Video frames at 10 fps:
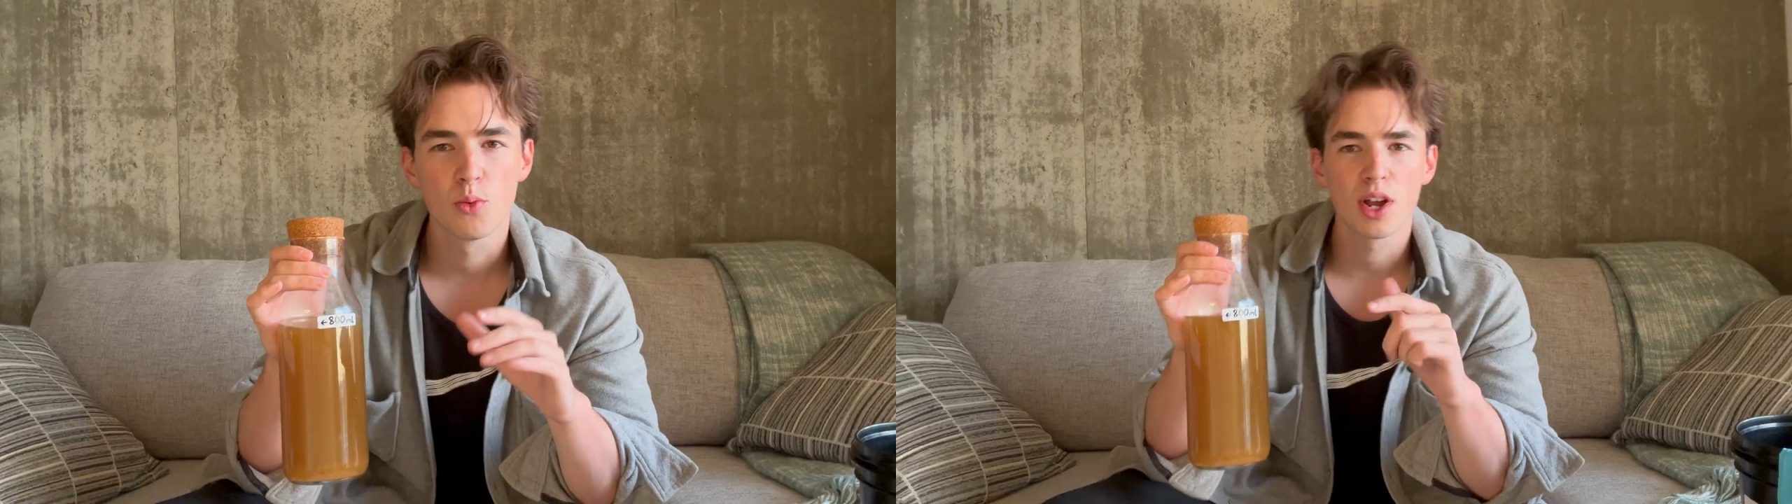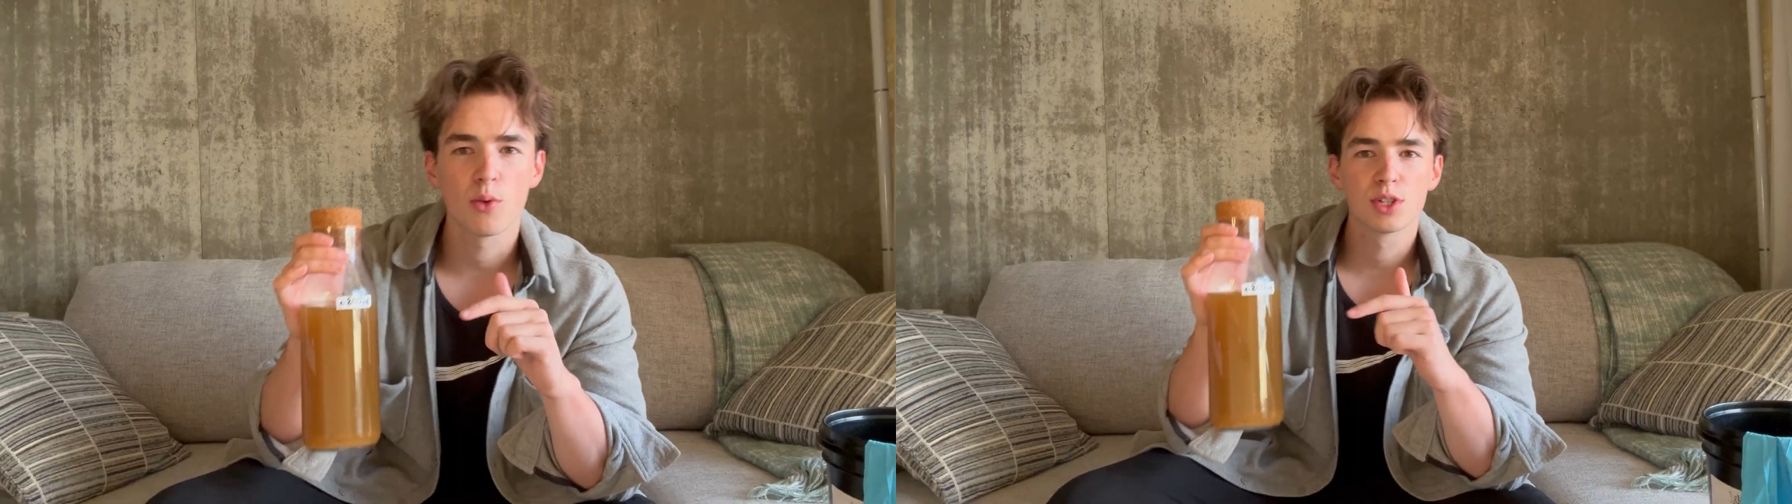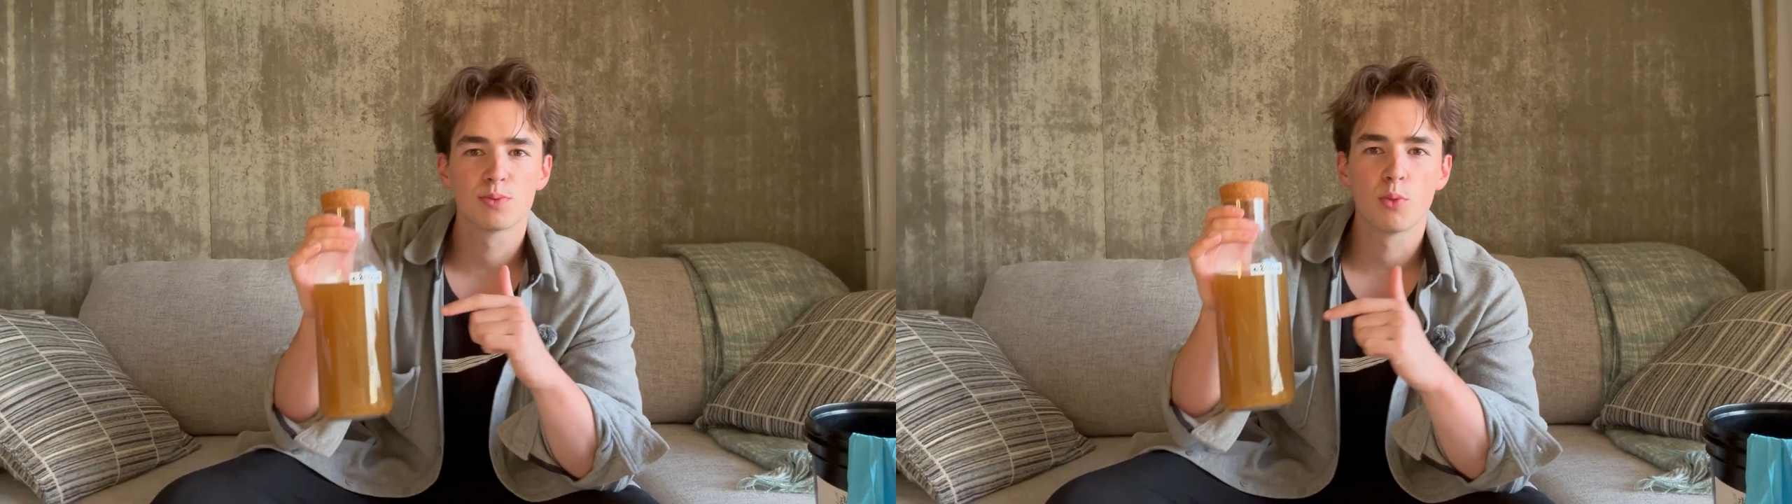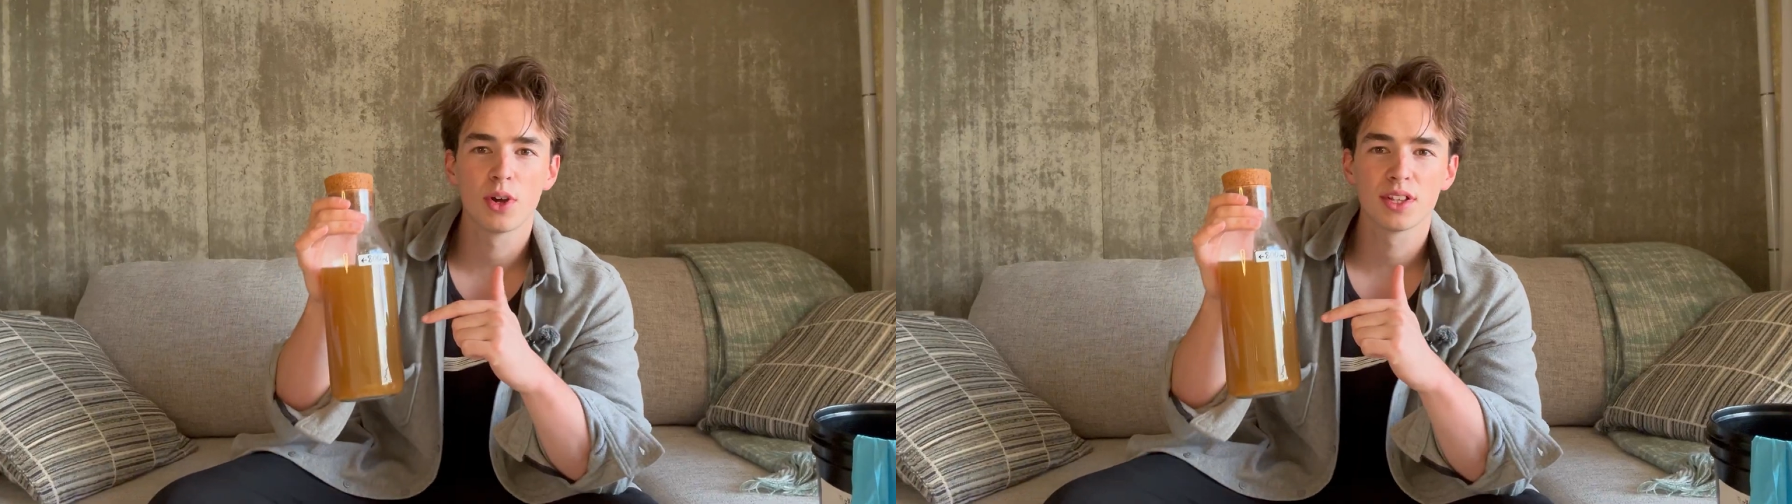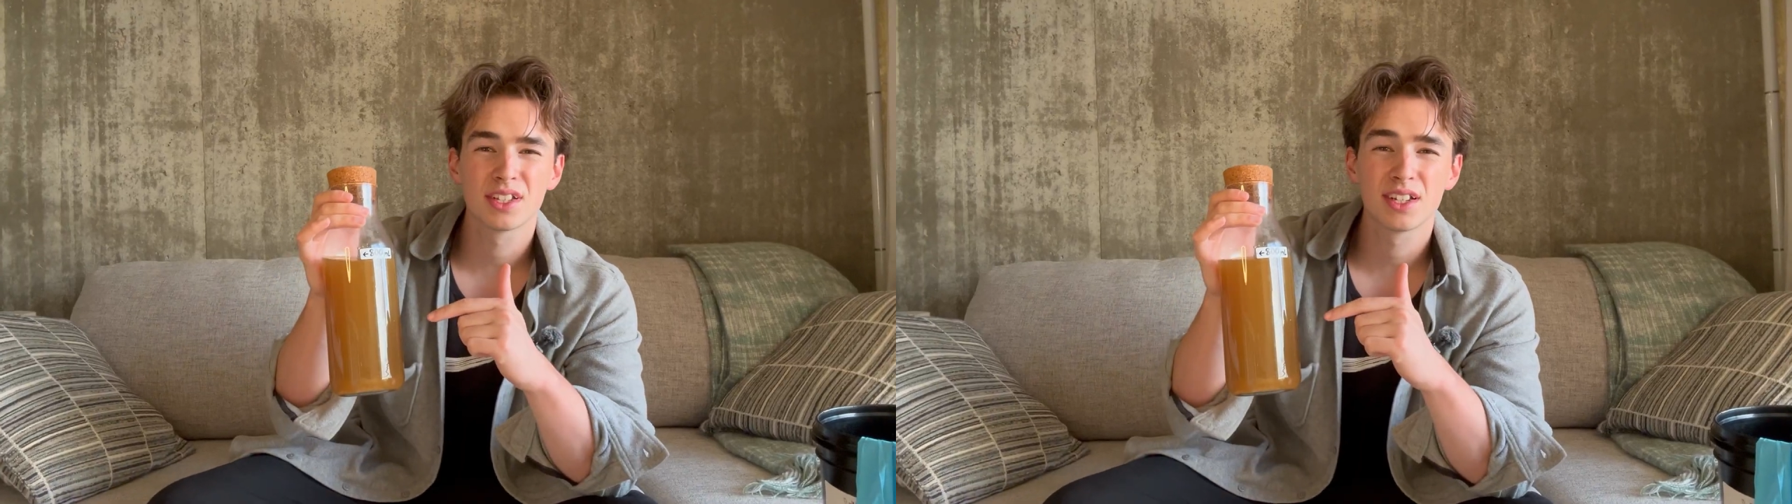When I was
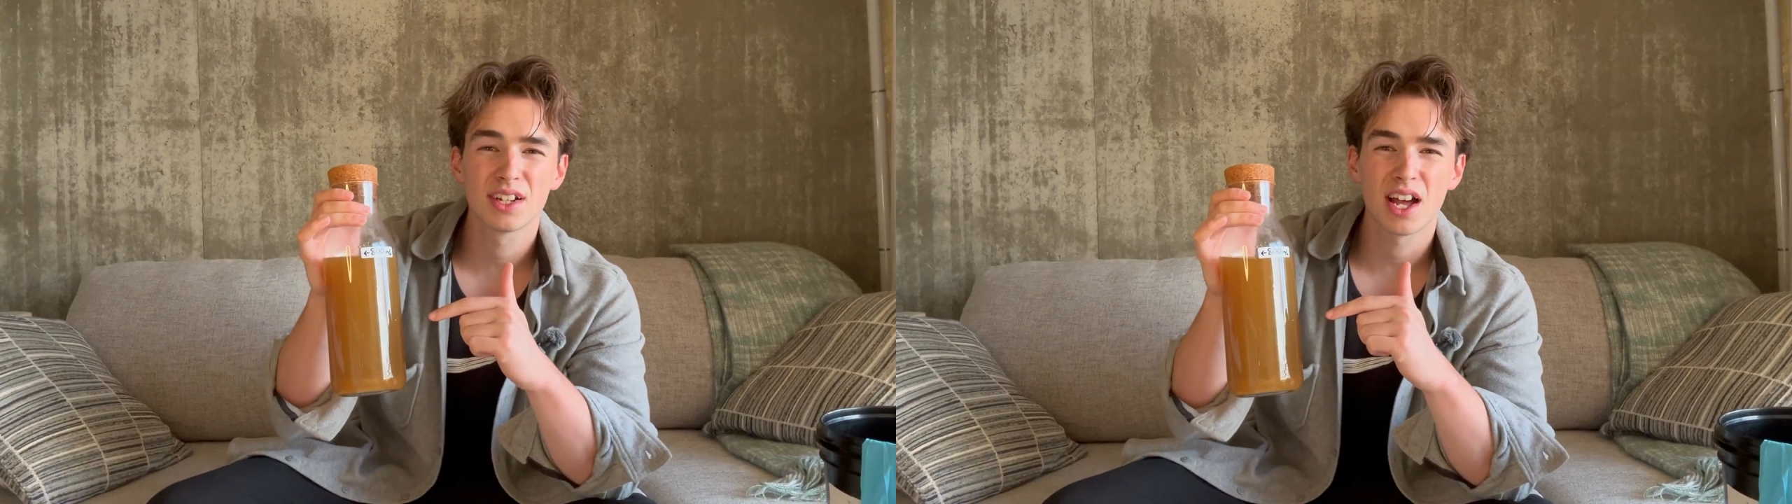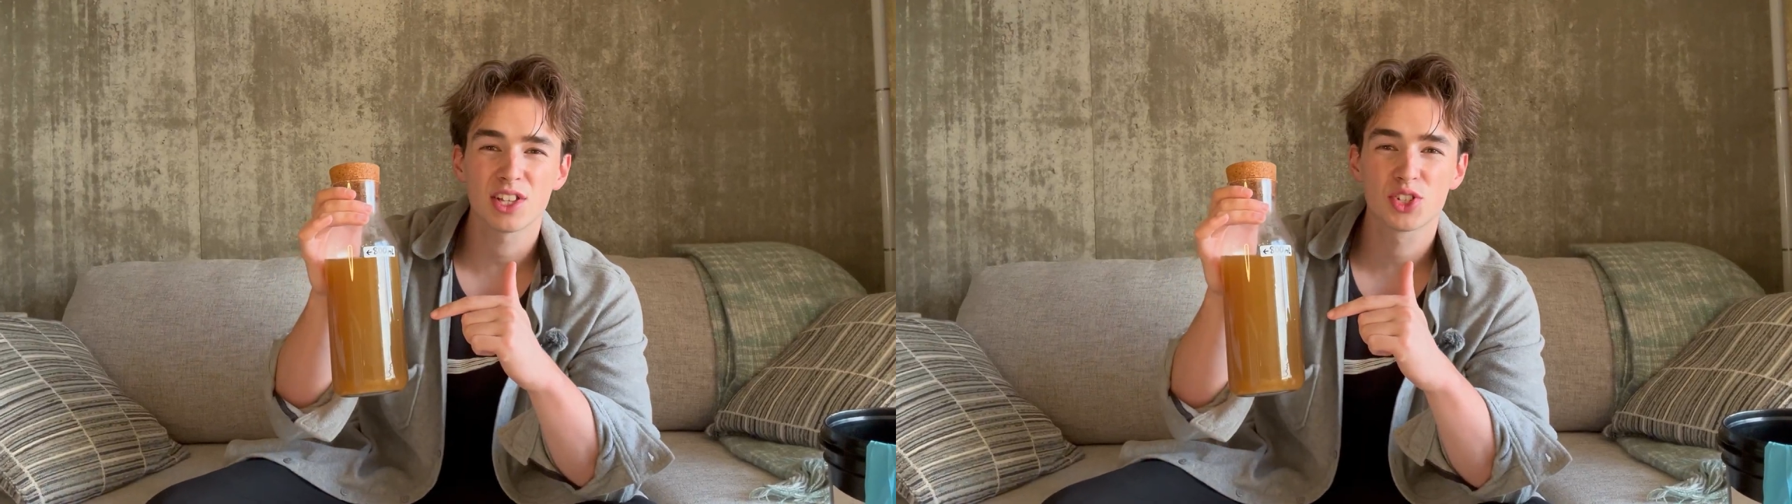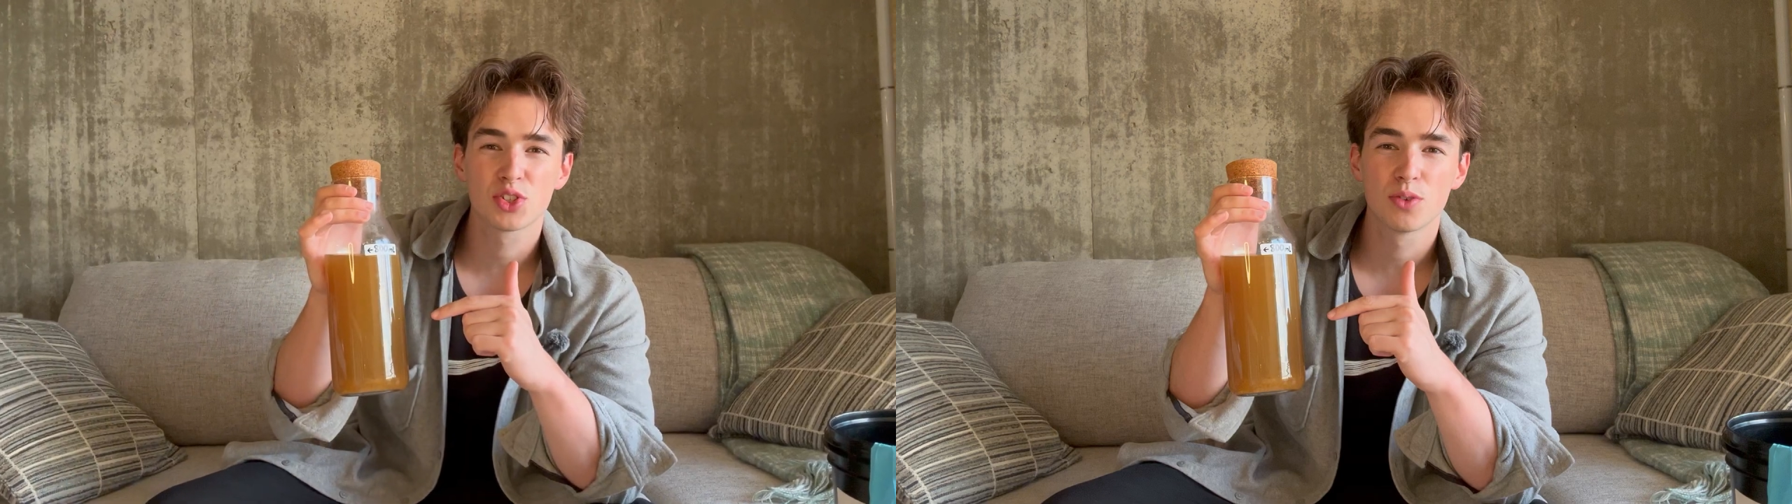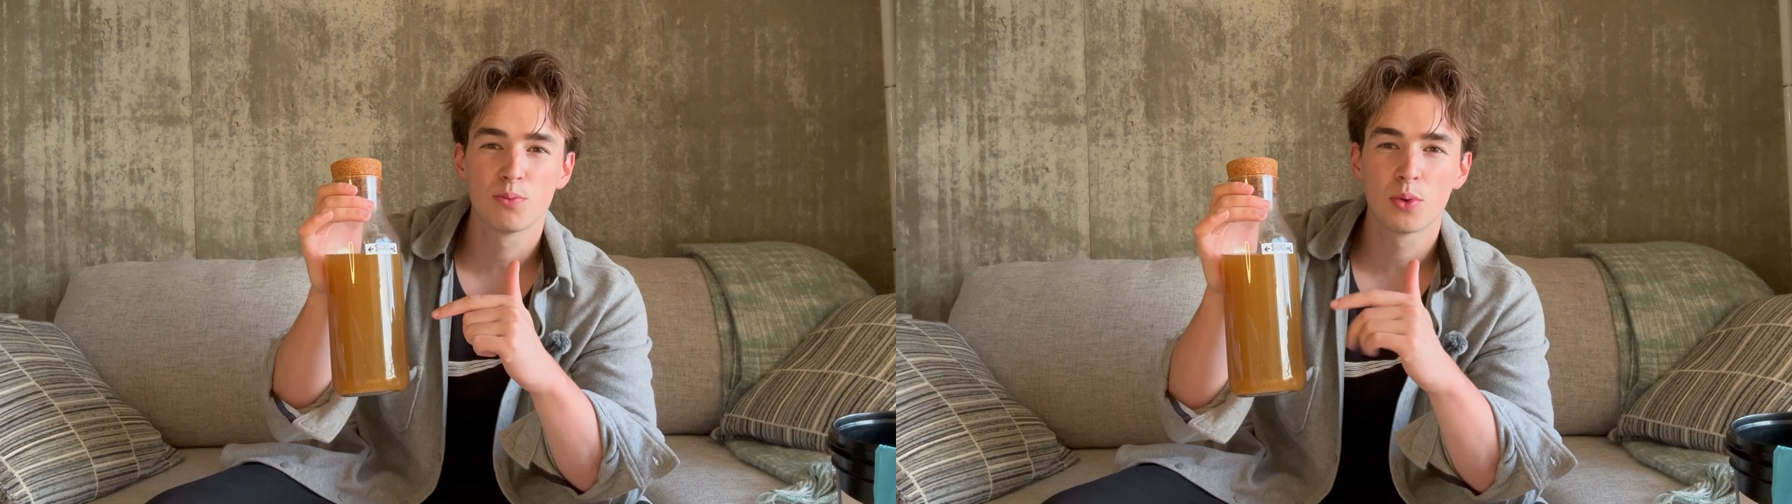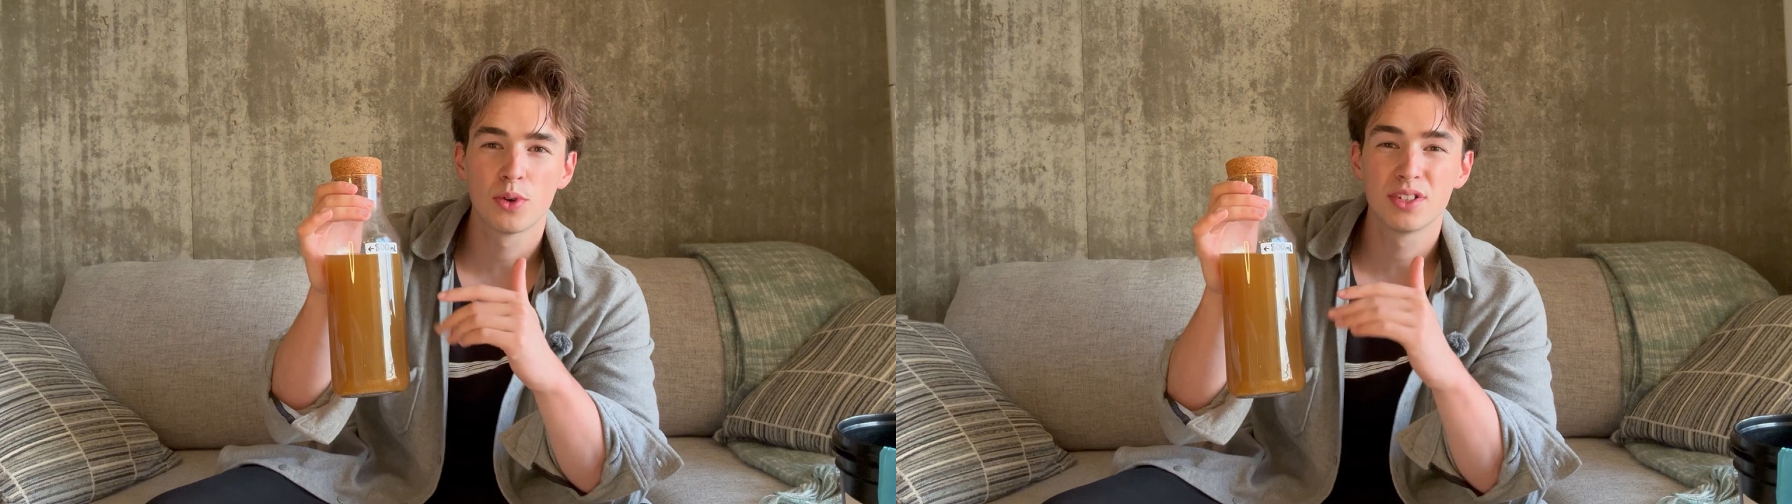boiling it, at some
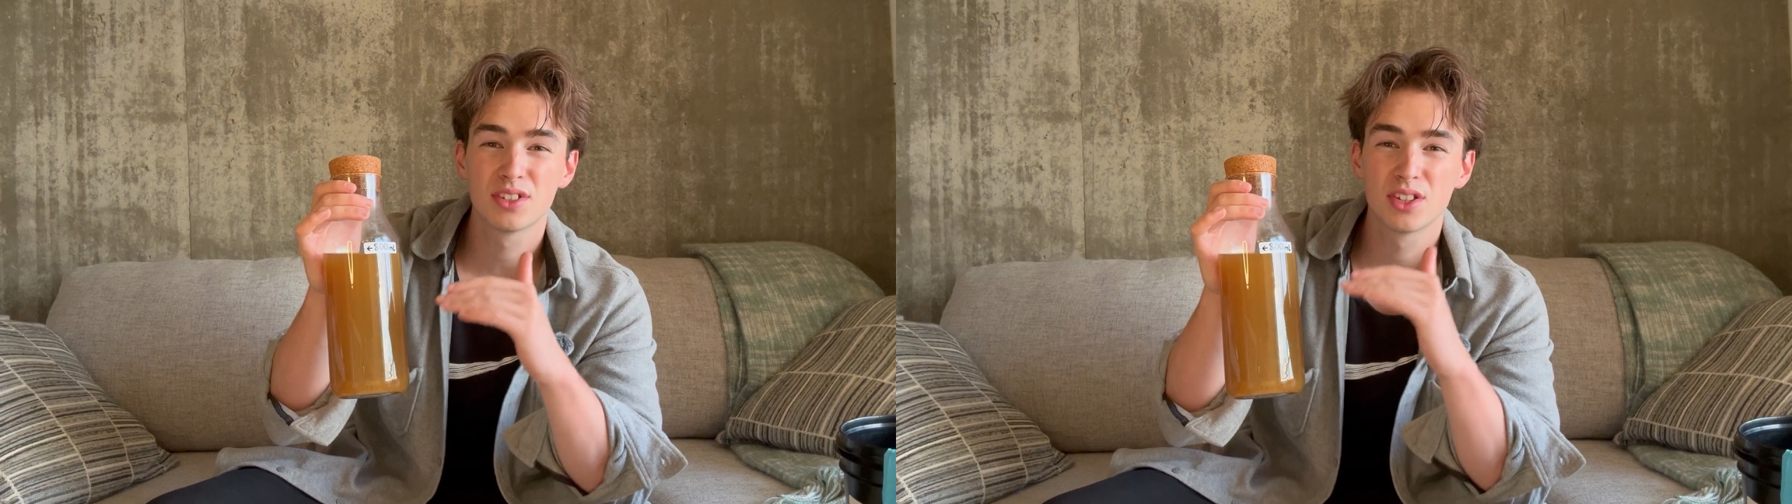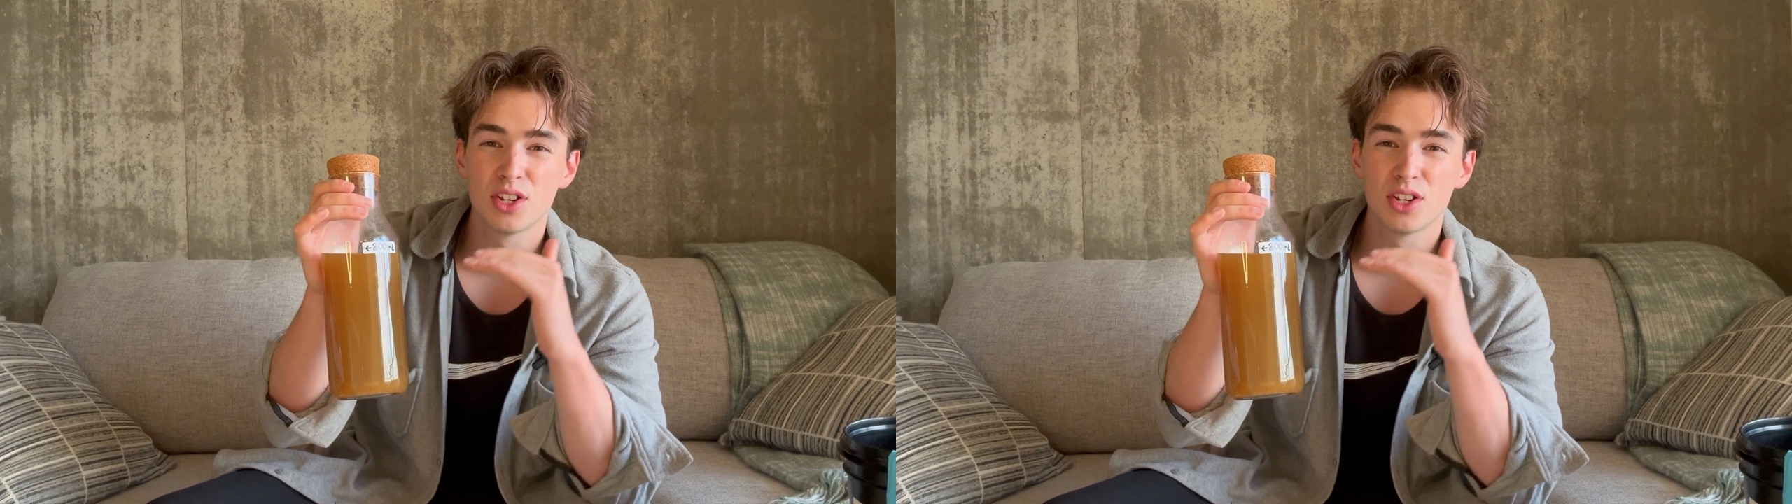point,